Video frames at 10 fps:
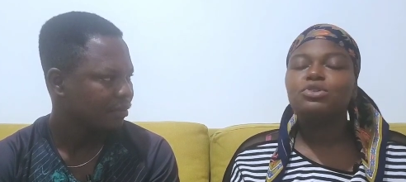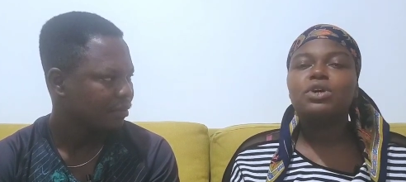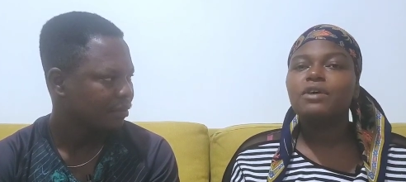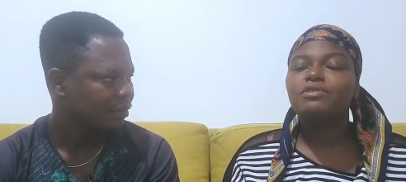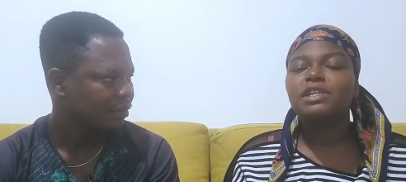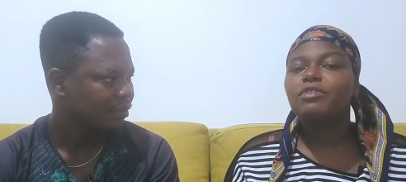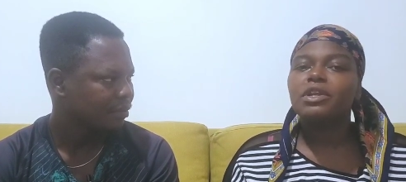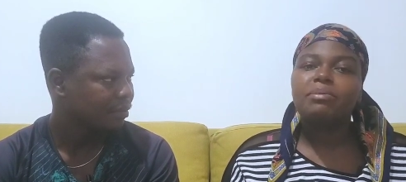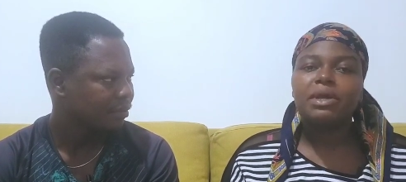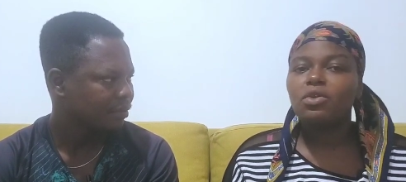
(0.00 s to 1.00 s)
Speaker 1: you don't have to leave all
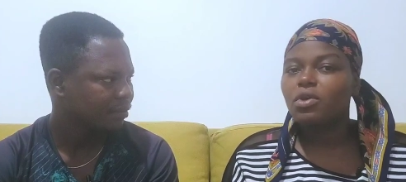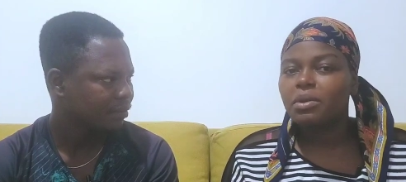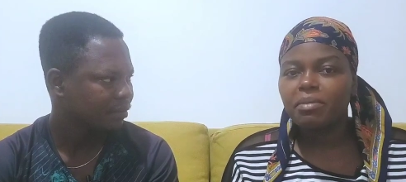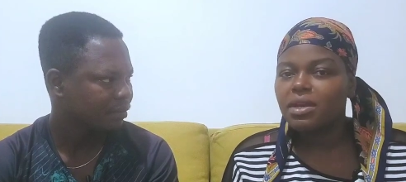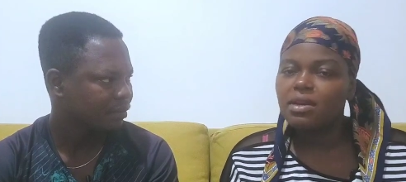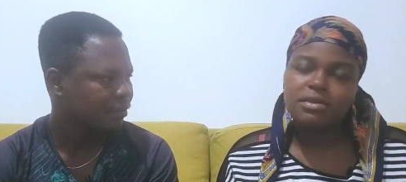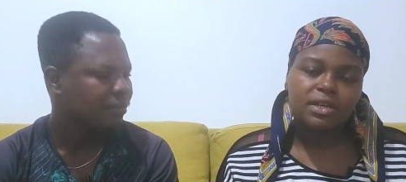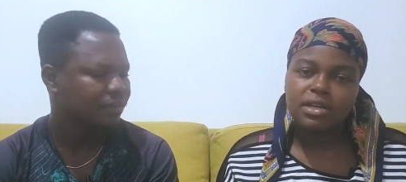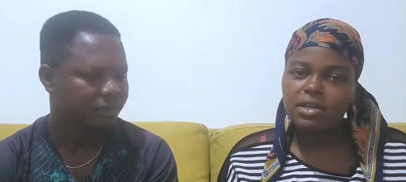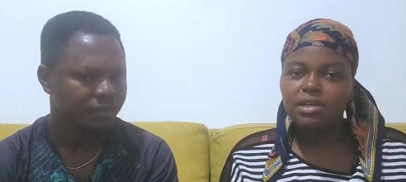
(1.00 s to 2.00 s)
the burden on the men.
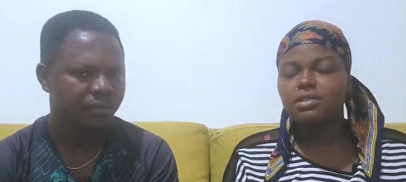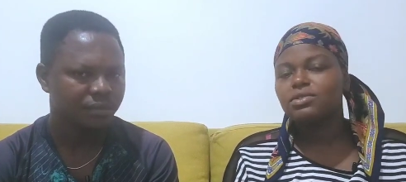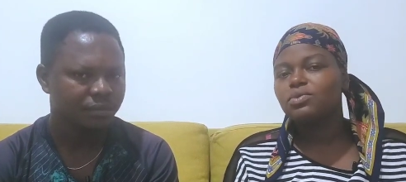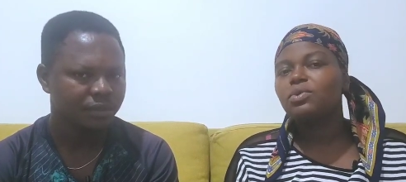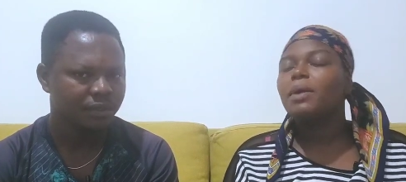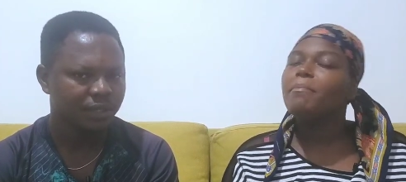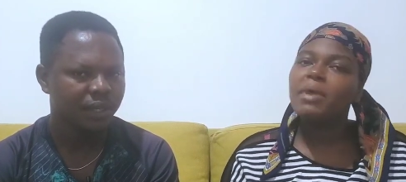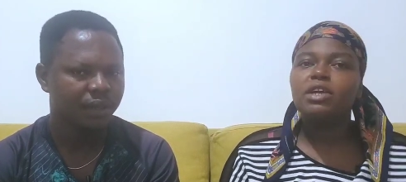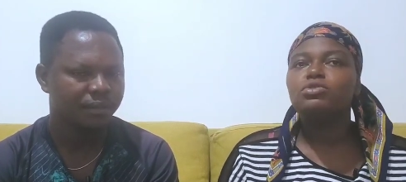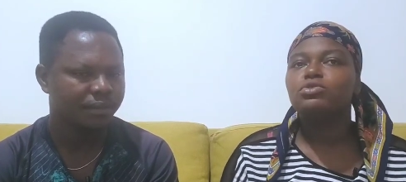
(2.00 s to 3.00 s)
Like yeah. So yeah.
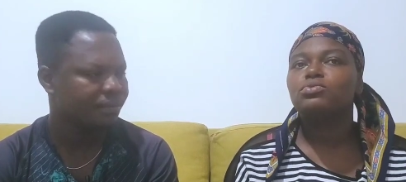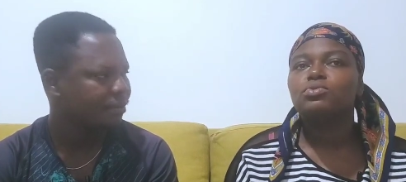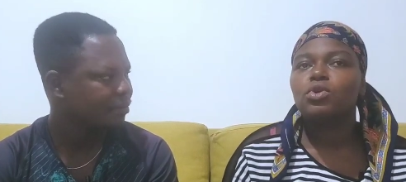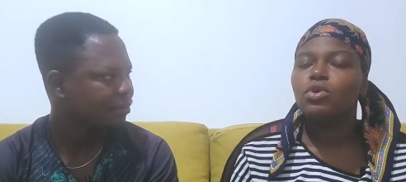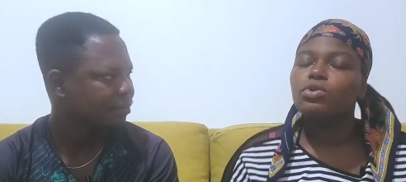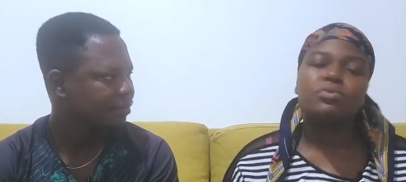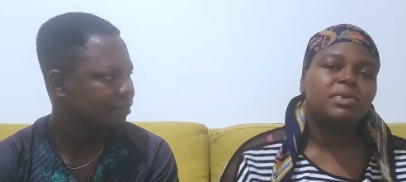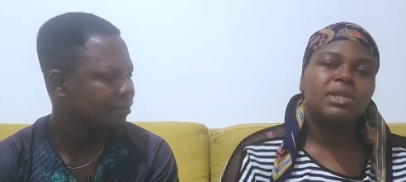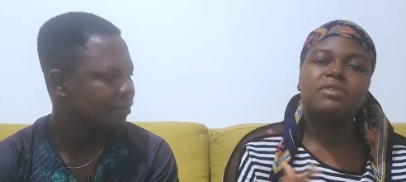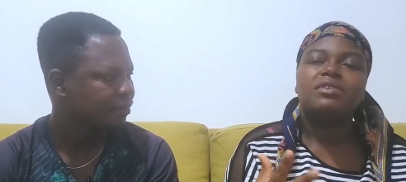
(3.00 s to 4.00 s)
men to don't
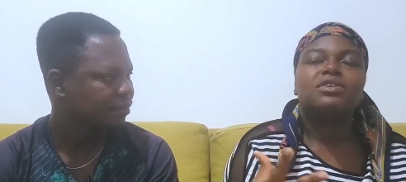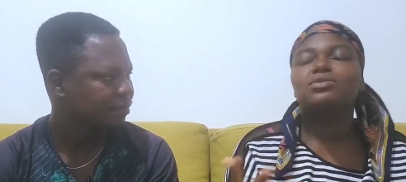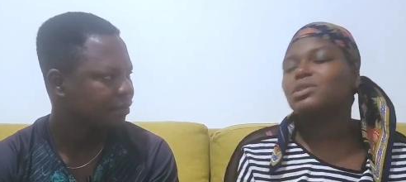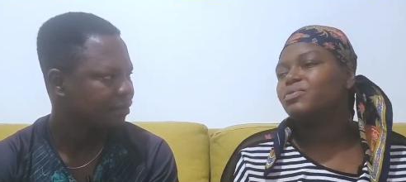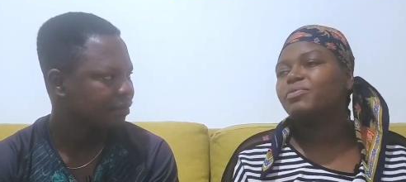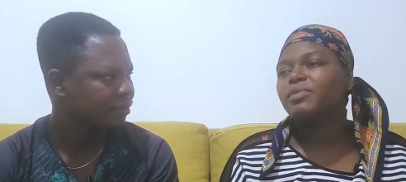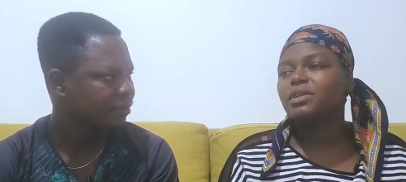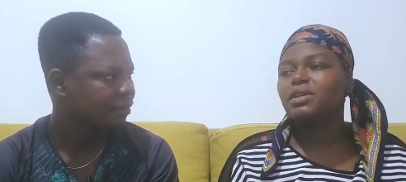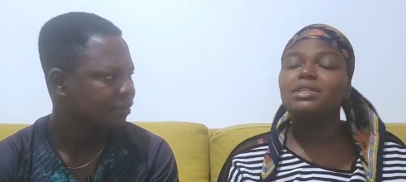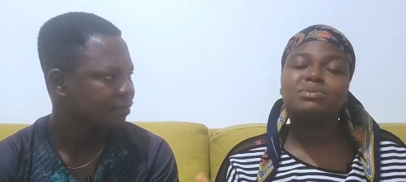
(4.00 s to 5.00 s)
believe in it on the
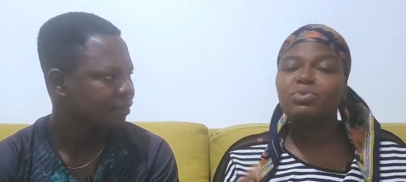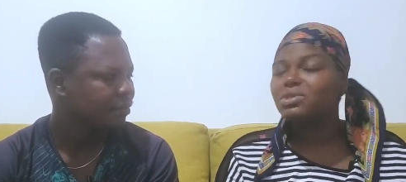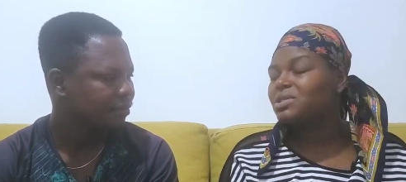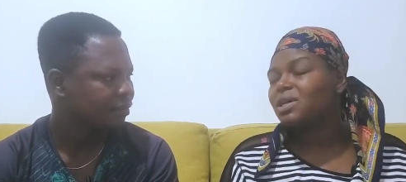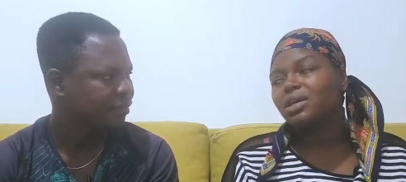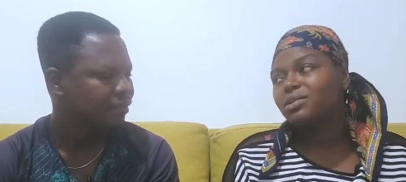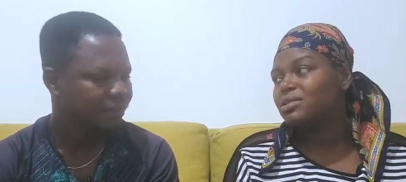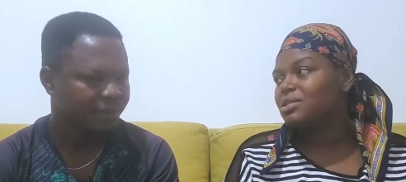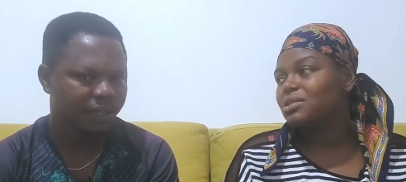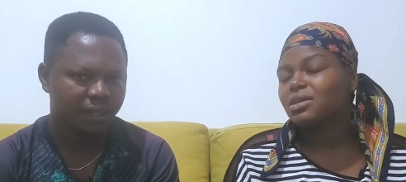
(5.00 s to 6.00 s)
women. It's both sides.
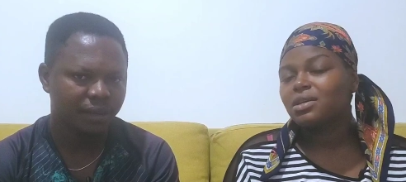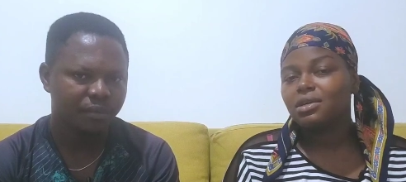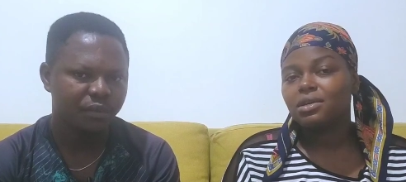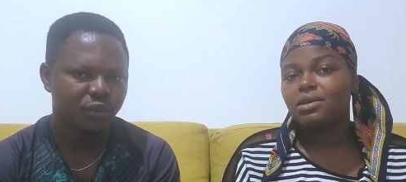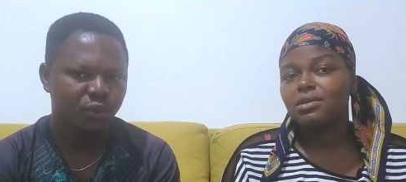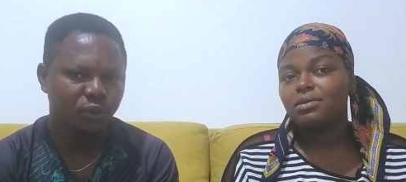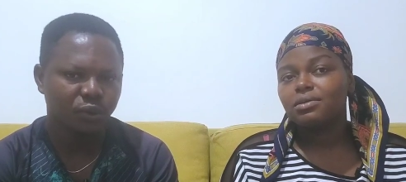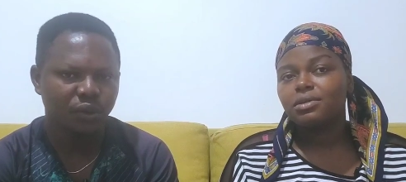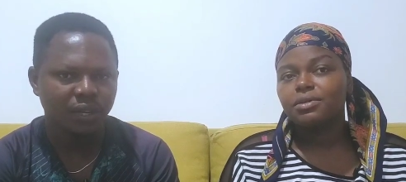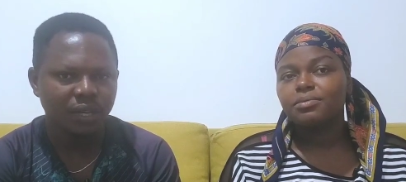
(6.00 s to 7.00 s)
Speaker 2: Yeah.
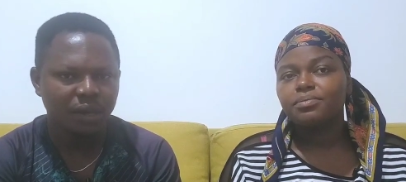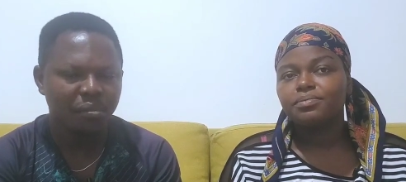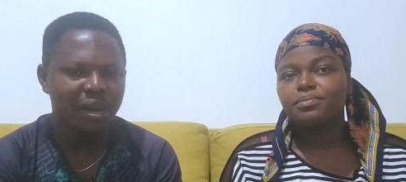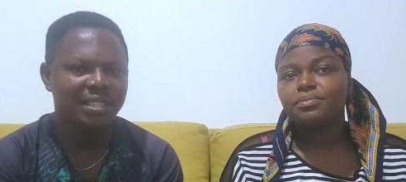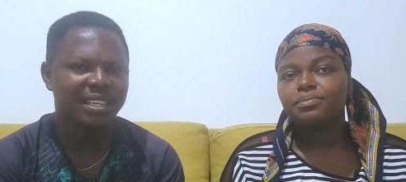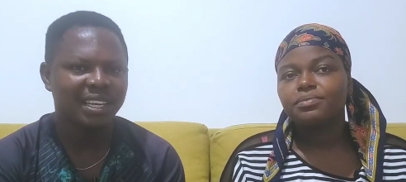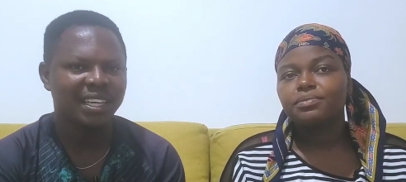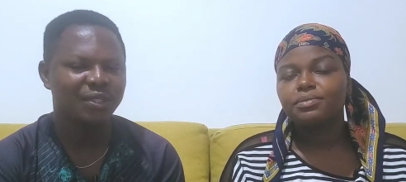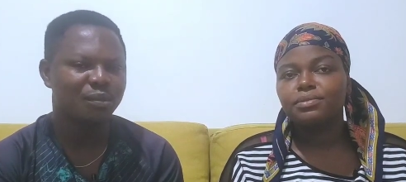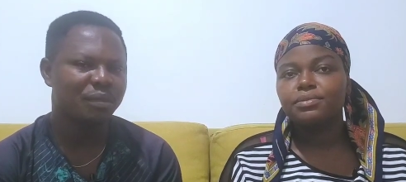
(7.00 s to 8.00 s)
So by telling
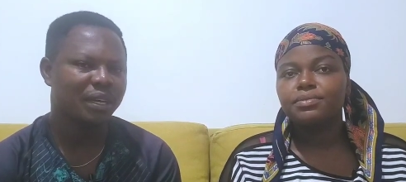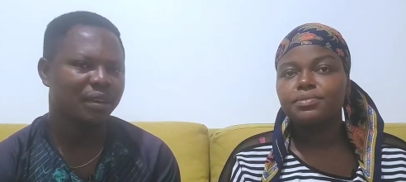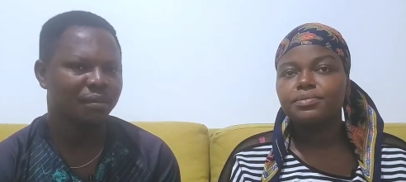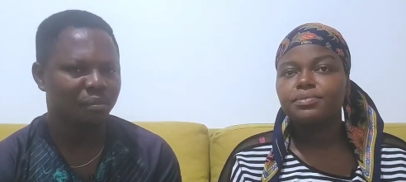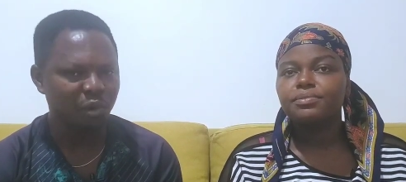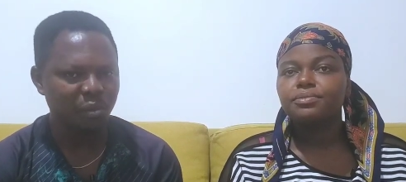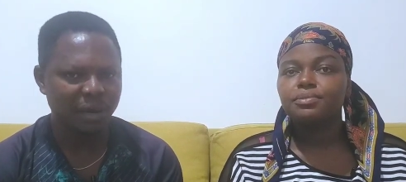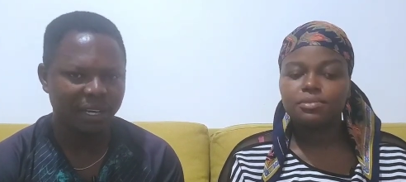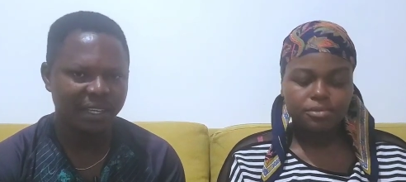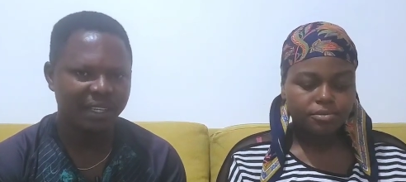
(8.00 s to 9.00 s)
her to make more
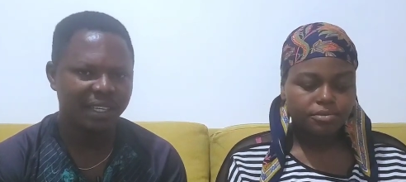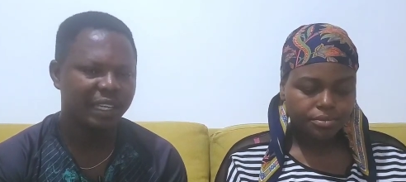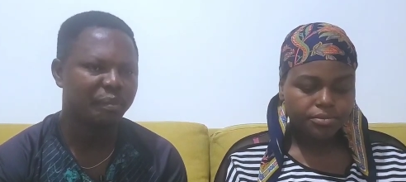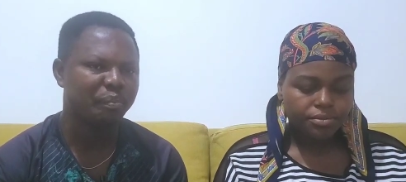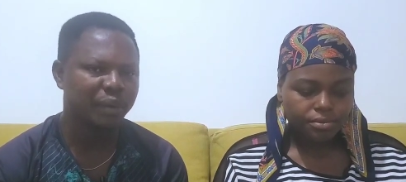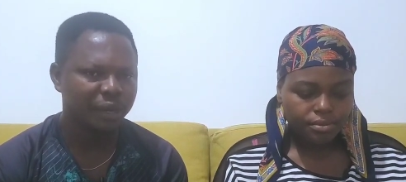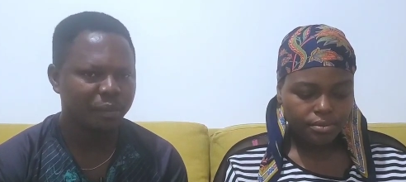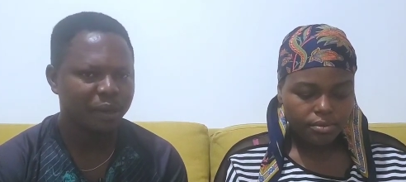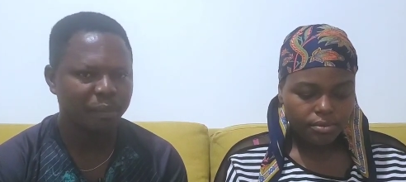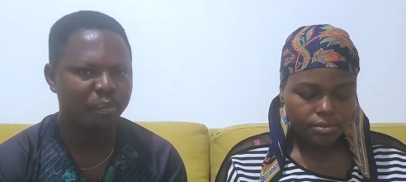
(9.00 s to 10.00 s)
money, the pe-
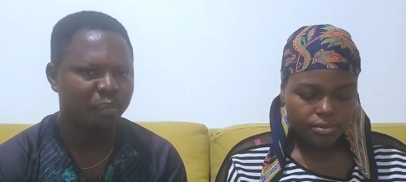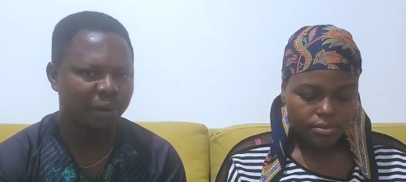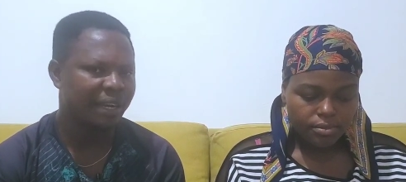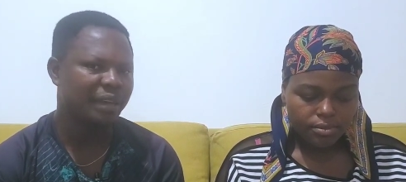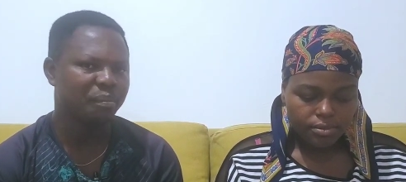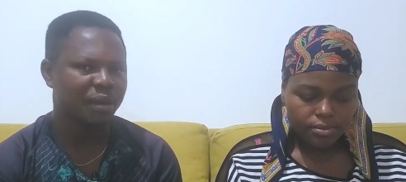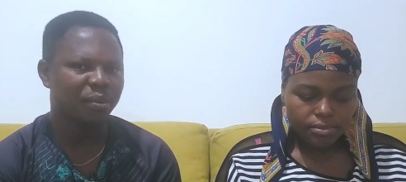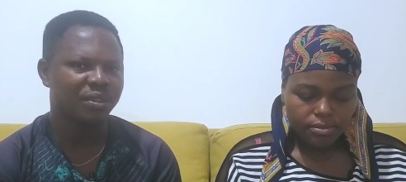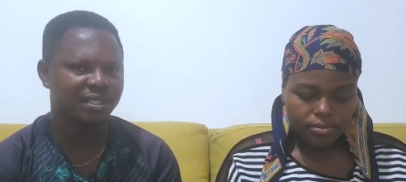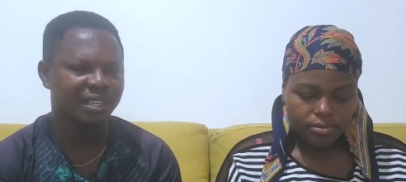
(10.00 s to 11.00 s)
pe- plan and
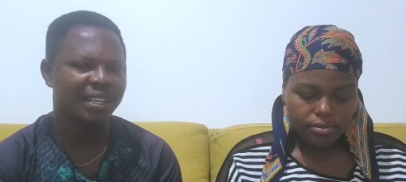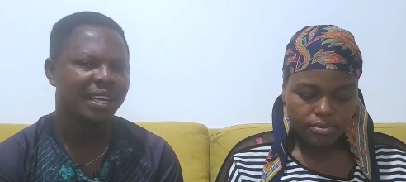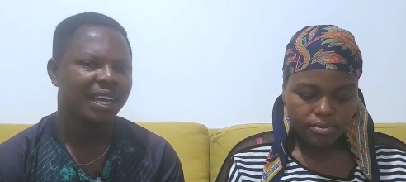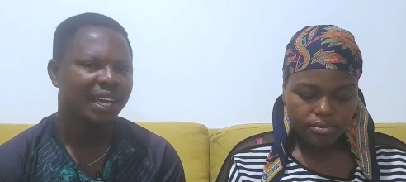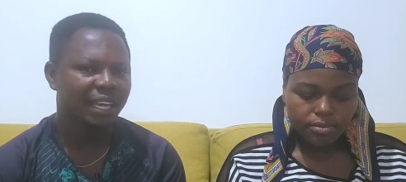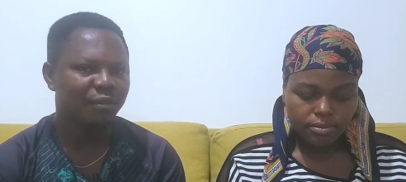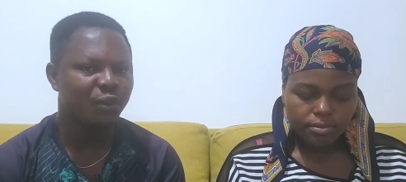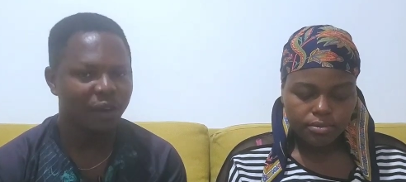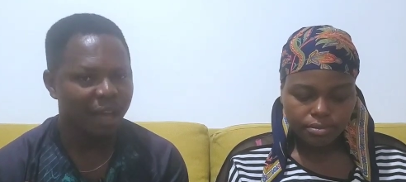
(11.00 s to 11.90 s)
purpose is that even though